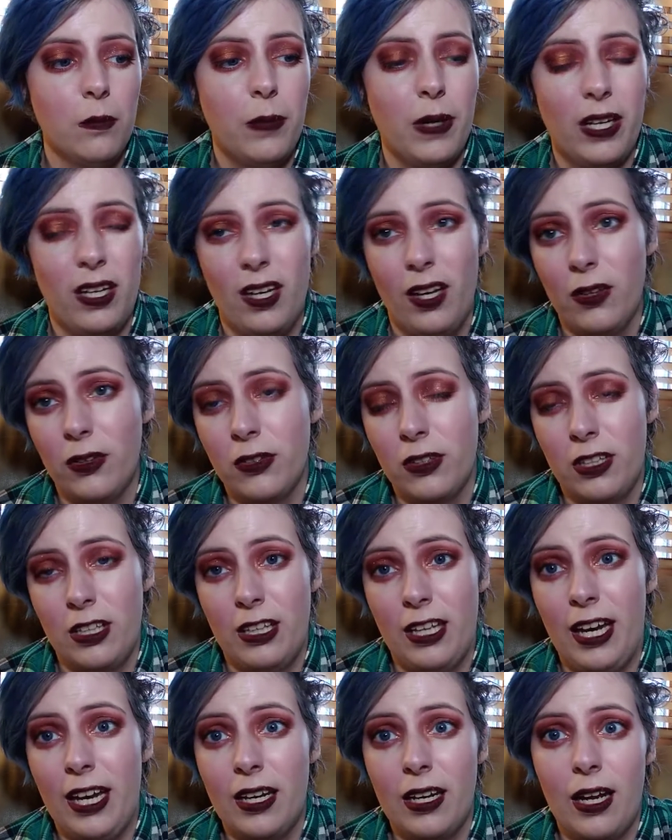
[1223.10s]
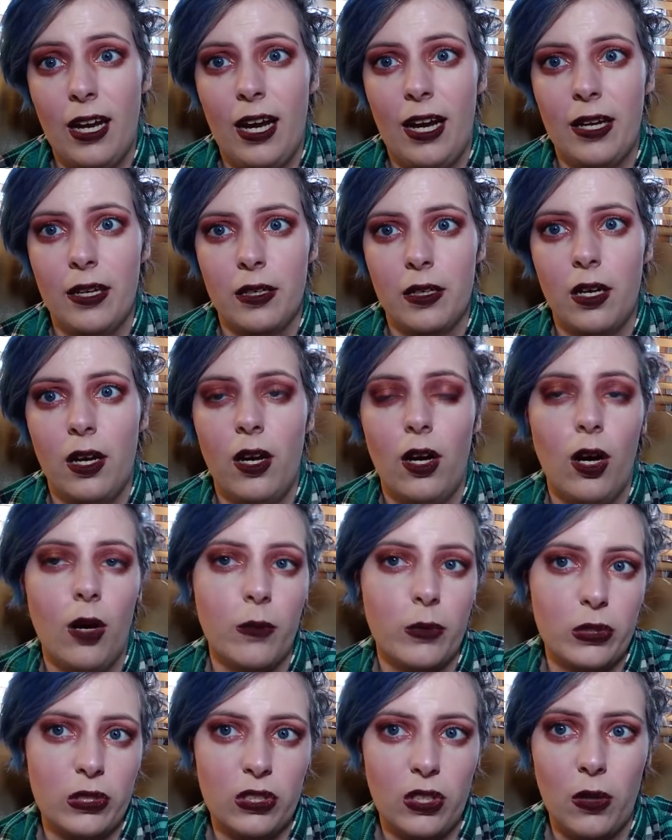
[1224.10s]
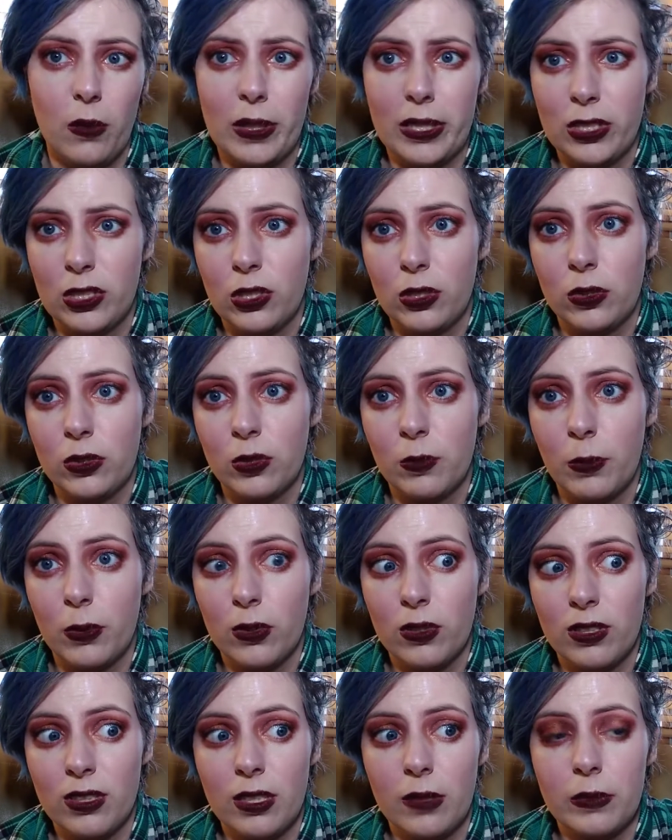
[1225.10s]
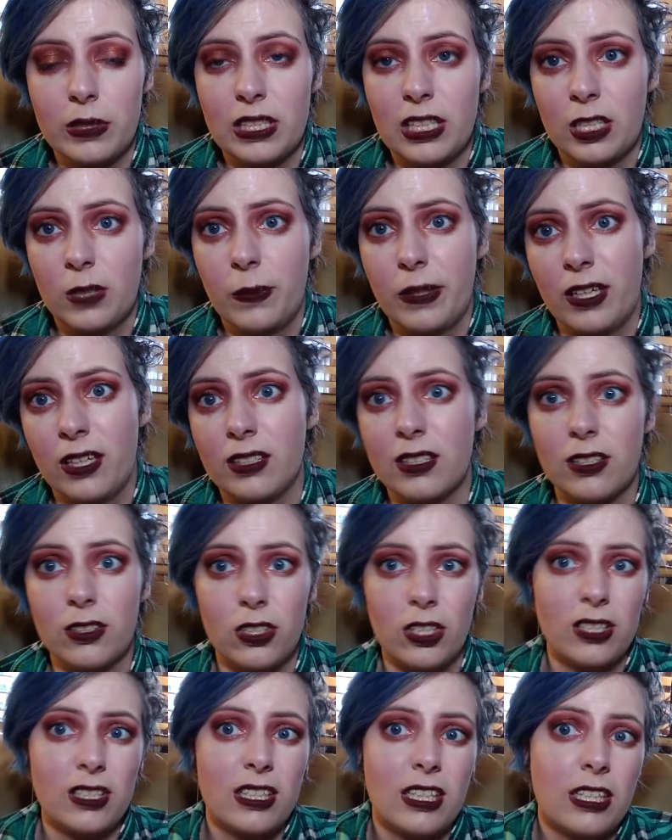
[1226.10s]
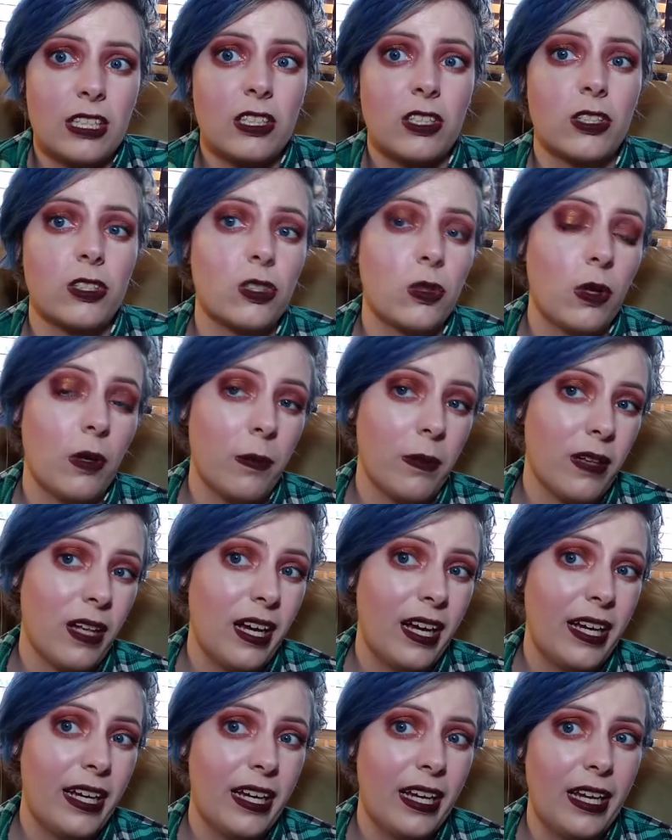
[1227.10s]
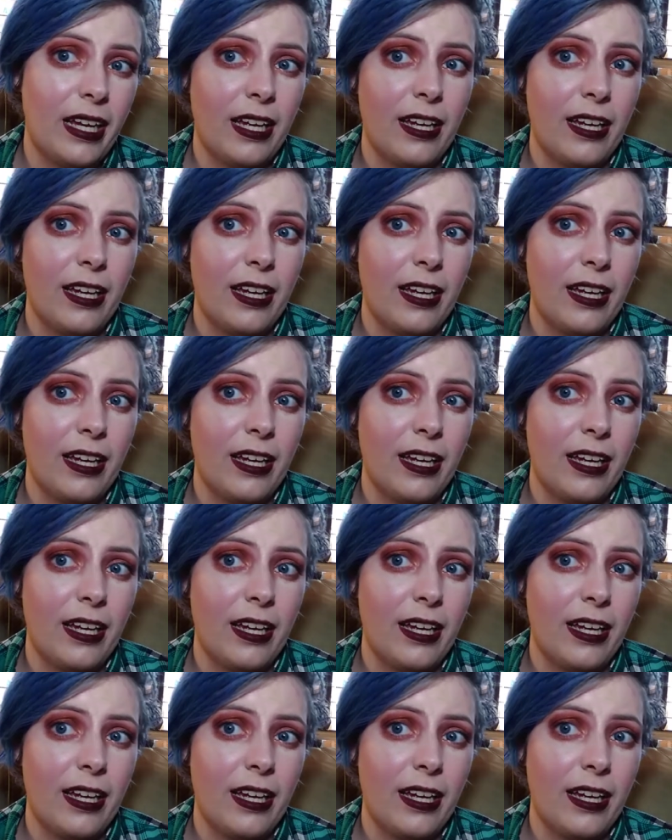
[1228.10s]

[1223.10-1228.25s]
But other than that, I almost always use bullet lipsticks because they're just easier to apply